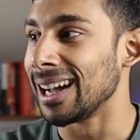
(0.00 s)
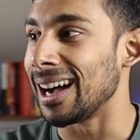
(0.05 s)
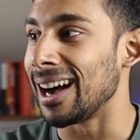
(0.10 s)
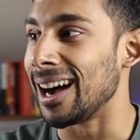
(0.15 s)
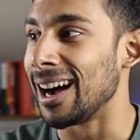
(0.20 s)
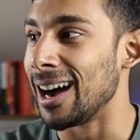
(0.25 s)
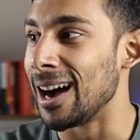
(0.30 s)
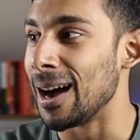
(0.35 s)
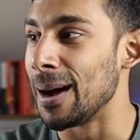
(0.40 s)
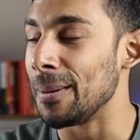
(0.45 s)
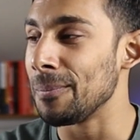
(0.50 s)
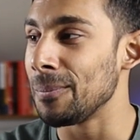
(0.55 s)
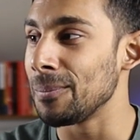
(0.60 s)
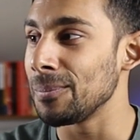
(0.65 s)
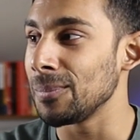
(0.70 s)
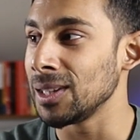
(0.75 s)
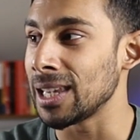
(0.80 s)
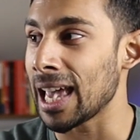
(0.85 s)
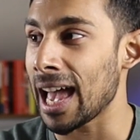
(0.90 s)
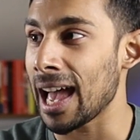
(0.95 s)

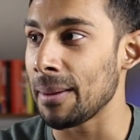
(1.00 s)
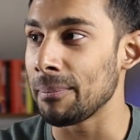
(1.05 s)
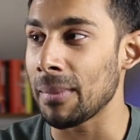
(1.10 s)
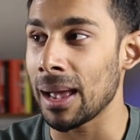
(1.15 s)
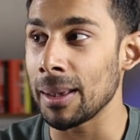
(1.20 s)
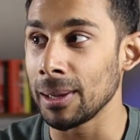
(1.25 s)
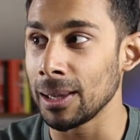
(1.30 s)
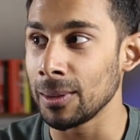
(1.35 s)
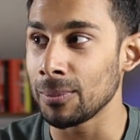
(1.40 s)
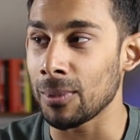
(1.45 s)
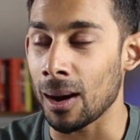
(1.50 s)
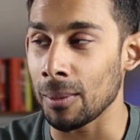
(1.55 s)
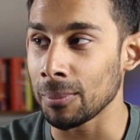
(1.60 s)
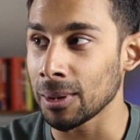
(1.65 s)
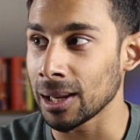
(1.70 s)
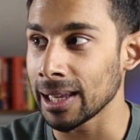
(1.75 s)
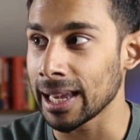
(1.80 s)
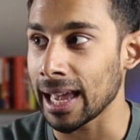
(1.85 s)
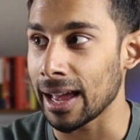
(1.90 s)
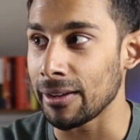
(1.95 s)
Um, yeah, maybe
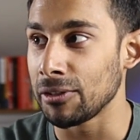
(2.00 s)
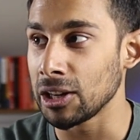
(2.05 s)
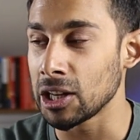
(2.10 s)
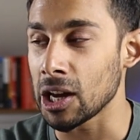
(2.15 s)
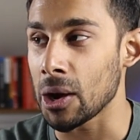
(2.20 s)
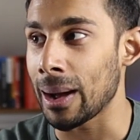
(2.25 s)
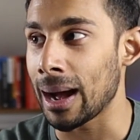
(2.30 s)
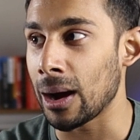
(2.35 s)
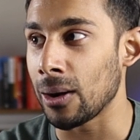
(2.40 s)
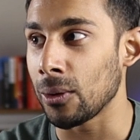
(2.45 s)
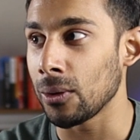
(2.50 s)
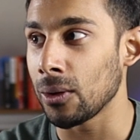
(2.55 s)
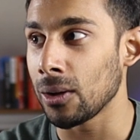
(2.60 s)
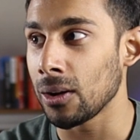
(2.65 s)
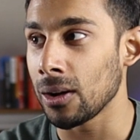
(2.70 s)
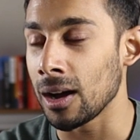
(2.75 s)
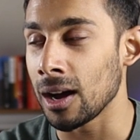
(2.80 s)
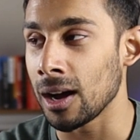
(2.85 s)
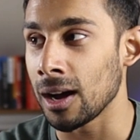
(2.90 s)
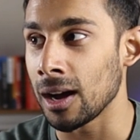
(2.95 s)
I'm gonna get a video out
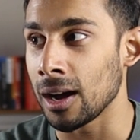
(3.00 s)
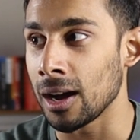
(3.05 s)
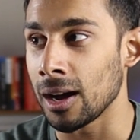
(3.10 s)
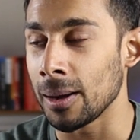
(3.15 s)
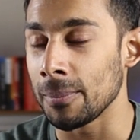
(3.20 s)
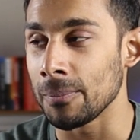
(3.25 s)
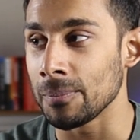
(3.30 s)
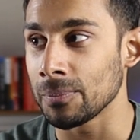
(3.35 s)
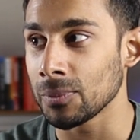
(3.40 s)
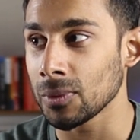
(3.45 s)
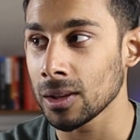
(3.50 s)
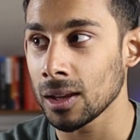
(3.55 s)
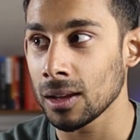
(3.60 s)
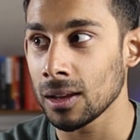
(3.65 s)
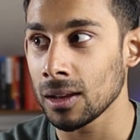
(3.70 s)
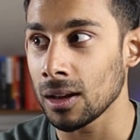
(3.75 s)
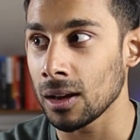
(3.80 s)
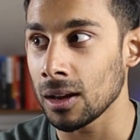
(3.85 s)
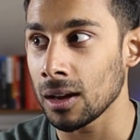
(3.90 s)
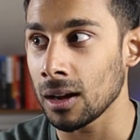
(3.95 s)
um,
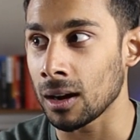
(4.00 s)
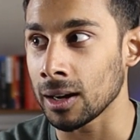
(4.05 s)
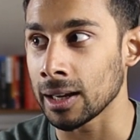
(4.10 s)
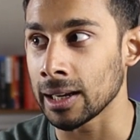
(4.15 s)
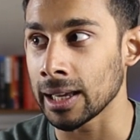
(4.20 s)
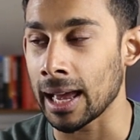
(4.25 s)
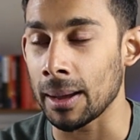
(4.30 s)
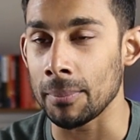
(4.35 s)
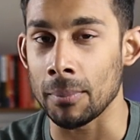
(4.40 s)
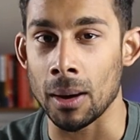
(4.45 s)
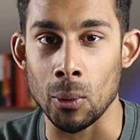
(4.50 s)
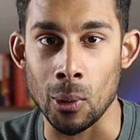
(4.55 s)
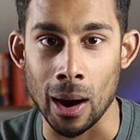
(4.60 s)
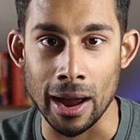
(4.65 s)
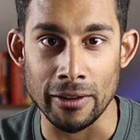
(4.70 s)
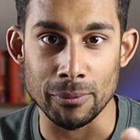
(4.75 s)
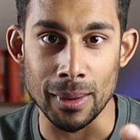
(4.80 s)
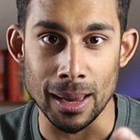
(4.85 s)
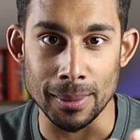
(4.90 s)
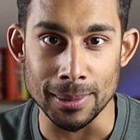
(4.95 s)
I'm gonna get my
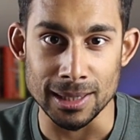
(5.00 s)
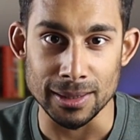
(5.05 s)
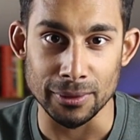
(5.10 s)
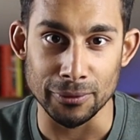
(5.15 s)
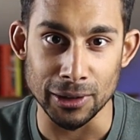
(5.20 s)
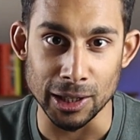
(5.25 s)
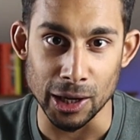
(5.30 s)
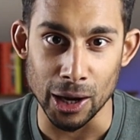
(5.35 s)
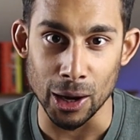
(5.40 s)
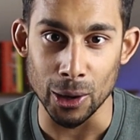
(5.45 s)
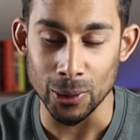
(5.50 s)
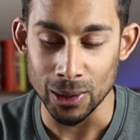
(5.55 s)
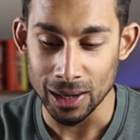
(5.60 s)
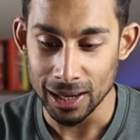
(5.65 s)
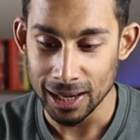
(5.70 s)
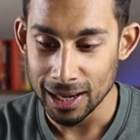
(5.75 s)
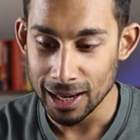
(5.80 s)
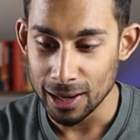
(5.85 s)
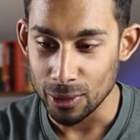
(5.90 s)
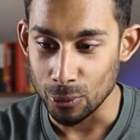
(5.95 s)
wife maybe to video
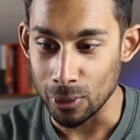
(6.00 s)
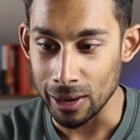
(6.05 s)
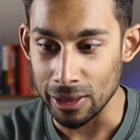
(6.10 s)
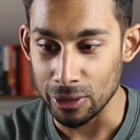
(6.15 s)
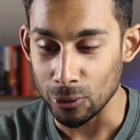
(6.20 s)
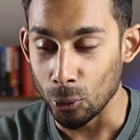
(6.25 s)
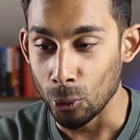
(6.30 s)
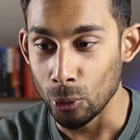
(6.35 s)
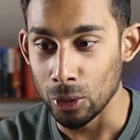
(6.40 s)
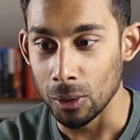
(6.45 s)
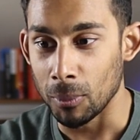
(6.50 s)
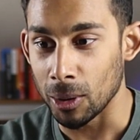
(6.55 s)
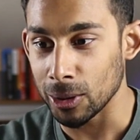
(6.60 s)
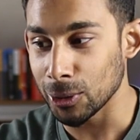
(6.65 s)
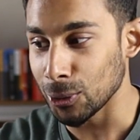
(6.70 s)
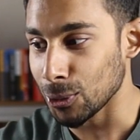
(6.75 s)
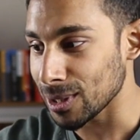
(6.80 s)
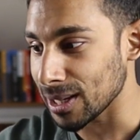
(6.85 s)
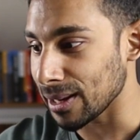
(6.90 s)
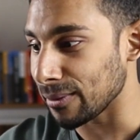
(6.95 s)
with all the
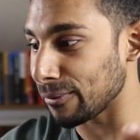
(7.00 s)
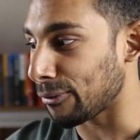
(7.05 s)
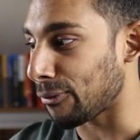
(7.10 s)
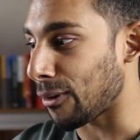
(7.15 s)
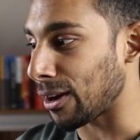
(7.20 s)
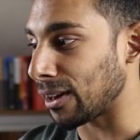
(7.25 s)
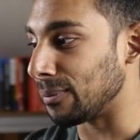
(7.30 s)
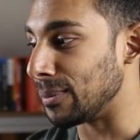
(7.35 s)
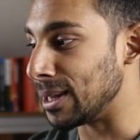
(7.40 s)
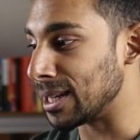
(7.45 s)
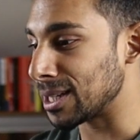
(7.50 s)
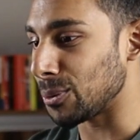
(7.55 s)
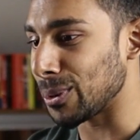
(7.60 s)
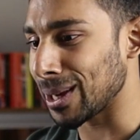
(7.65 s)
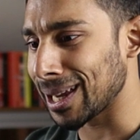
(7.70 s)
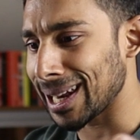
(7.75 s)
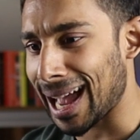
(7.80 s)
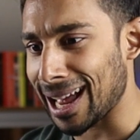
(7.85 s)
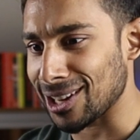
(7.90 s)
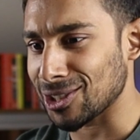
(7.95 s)
models in front of me so
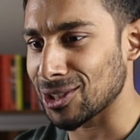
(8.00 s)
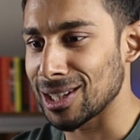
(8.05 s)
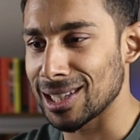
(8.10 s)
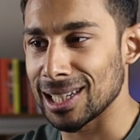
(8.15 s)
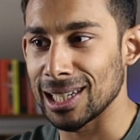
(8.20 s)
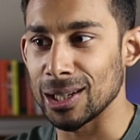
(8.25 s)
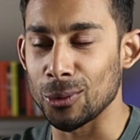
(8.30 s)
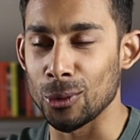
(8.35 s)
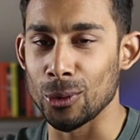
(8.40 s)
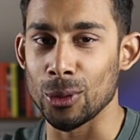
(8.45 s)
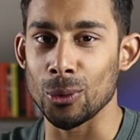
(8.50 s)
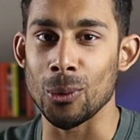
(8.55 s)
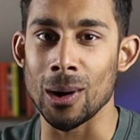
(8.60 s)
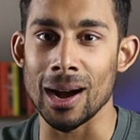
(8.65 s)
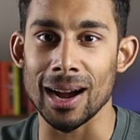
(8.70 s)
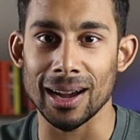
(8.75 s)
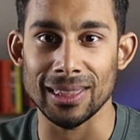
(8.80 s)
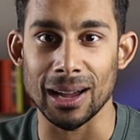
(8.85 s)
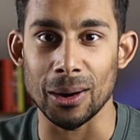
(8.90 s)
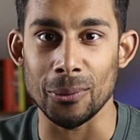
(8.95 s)
we can actually see all the
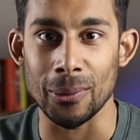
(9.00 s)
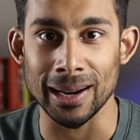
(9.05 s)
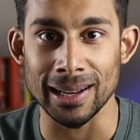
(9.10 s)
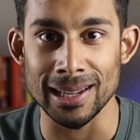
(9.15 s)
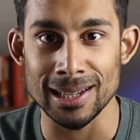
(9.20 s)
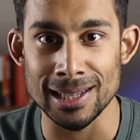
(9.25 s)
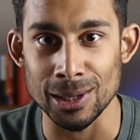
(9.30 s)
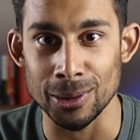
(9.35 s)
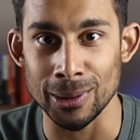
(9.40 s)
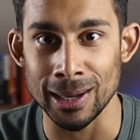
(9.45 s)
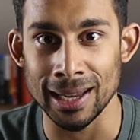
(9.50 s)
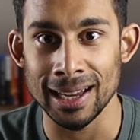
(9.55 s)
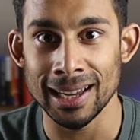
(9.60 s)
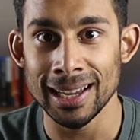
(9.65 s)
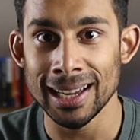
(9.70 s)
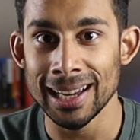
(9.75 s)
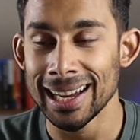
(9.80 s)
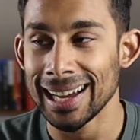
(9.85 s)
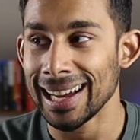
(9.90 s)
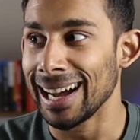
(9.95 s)
work that went into it.
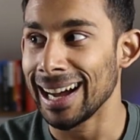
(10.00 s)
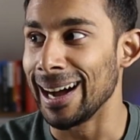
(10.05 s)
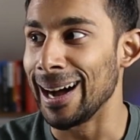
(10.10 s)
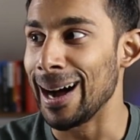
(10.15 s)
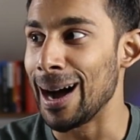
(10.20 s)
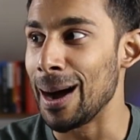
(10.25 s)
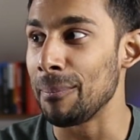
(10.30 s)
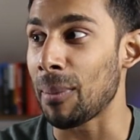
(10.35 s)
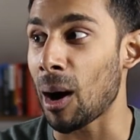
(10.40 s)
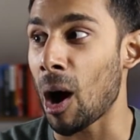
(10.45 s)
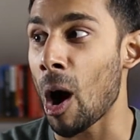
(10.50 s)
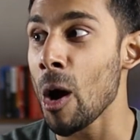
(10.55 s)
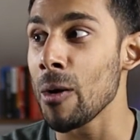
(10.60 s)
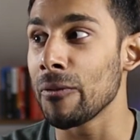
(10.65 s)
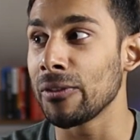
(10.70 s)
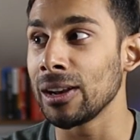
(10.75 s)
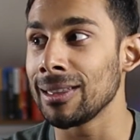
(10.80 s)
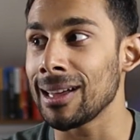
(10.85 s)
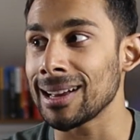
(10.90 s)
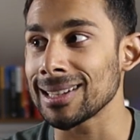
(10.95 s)
Uh, but
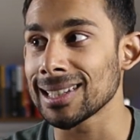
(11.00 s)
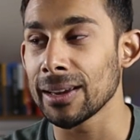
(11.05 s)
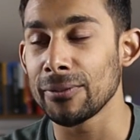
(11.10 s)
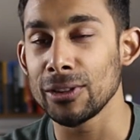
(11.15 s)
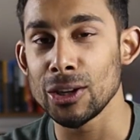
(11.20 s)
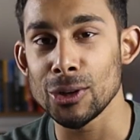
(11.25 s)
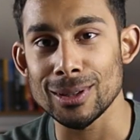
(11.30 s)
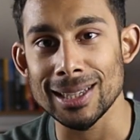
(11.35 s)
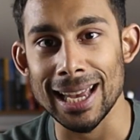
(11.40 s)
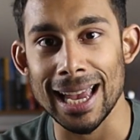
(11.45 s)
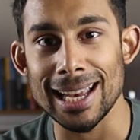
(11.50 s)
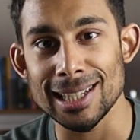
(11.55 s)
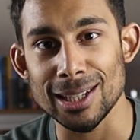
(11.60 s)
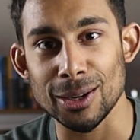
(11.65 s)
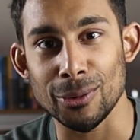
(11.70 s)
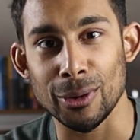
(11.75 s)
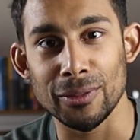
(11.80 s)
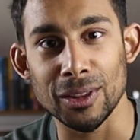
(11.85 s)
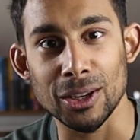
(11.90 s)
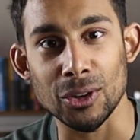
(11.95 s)
hopefully that's given you a
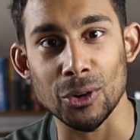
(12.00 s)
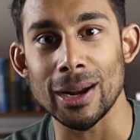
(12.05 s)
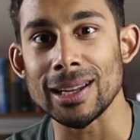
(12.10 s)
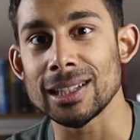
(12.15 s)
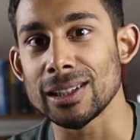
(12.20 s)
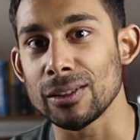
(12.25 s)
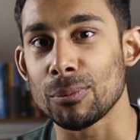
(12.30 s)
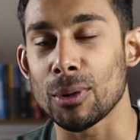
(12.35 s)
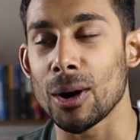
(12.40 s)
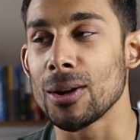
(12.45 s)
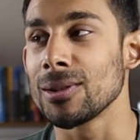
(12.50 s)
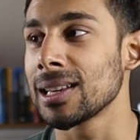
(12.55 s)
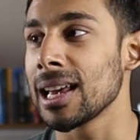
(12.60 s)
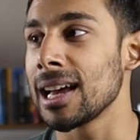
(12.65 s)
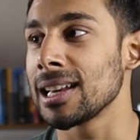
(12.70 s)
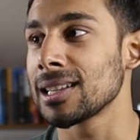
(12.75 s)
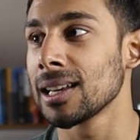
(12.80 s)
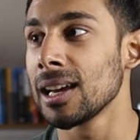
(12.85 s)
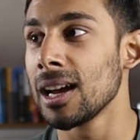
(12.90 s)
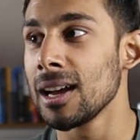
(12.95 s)
taster of the creative
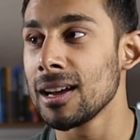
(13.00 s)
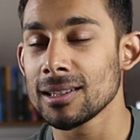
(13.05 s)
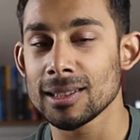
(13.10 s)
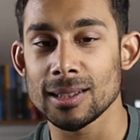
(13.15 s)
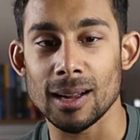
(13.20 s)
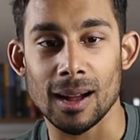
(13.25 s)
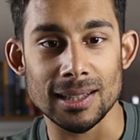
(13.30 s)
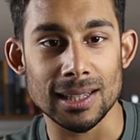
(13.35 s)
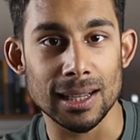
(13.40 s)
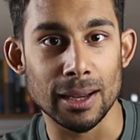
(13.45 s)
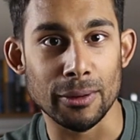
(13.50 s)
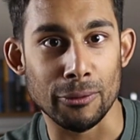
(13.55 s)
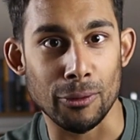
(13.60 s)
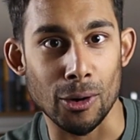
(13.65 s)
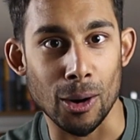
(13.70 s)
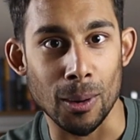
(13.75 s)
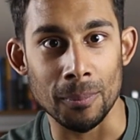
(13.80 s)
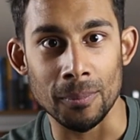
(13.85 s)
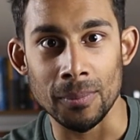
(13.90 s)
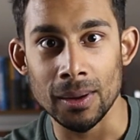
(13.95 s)
process, starting
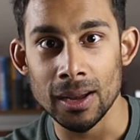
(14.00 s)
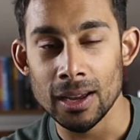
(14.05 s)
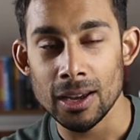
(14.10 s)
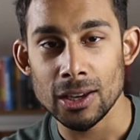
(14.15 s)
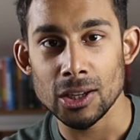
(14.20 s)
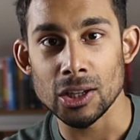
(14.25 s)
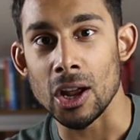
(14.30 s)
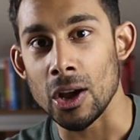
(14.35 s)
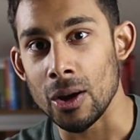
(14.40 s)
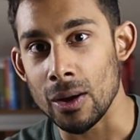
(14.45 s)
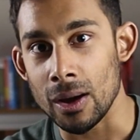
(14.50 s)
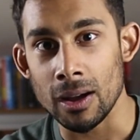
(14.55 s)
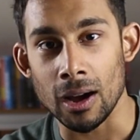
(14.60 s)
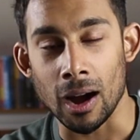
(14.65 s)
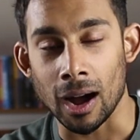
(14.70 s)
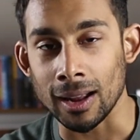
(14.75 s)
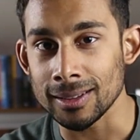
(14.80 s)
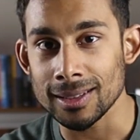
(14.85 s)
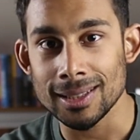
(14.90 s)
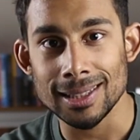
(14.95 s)
from, you know,
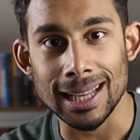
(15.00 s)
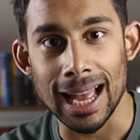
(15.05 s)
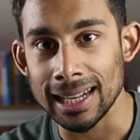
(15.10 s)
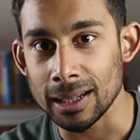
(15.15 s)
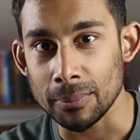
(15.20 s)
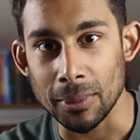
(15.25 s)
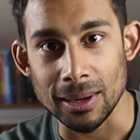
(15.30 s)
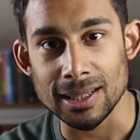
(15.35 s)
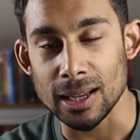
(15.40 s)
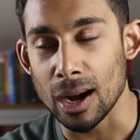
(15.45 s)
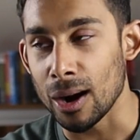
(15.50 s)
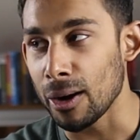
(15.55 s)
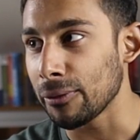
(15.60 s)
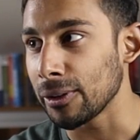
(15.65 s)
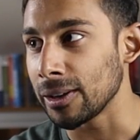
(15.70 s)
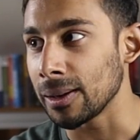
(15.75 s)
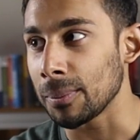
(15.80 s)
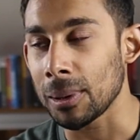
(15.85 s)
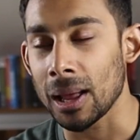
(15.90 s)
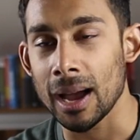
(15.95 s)
understanding
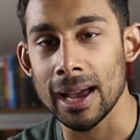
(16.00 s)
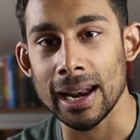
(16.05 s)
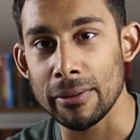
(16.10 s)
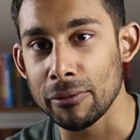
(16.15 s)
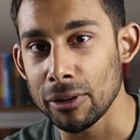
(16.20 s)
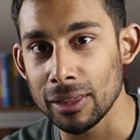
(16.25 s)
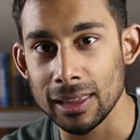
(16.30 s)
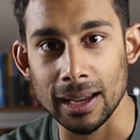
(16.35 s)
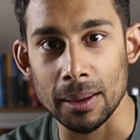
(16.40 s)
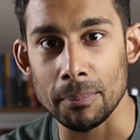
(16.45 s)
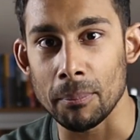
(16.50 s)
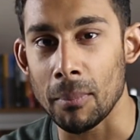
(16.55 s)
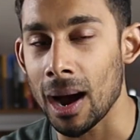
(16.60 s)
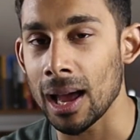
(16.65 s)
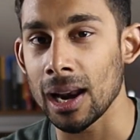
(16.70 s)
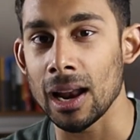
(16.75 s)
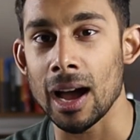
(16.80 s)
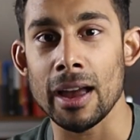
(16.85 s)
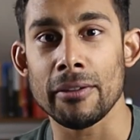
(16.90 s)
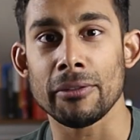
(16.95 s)
myself and applying everything in
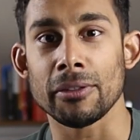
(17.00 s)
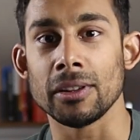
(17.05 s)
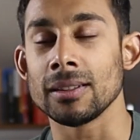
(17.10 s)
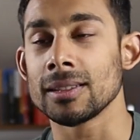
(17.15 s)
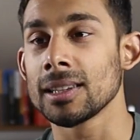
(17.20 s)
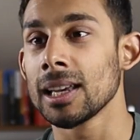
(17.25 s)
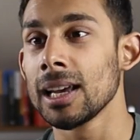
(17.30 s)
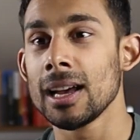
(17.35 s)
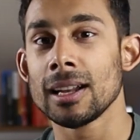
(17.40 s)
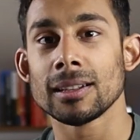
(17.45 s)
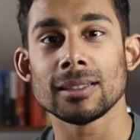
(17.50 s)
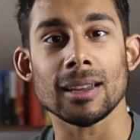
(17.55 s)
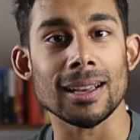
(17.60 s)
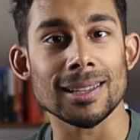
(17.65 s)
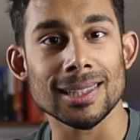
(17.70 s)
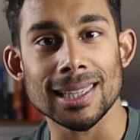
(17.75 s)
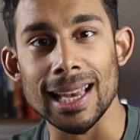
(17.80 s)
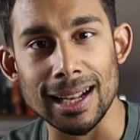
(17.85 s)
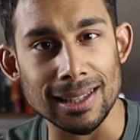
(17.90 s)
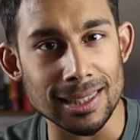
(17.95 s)
my life and
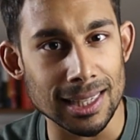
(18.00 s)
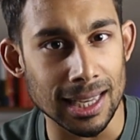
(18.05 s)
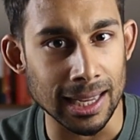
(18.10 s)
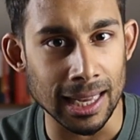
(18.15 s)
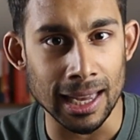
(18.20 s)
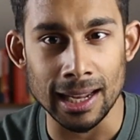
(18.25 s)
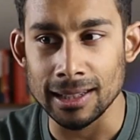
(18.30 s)
dissecting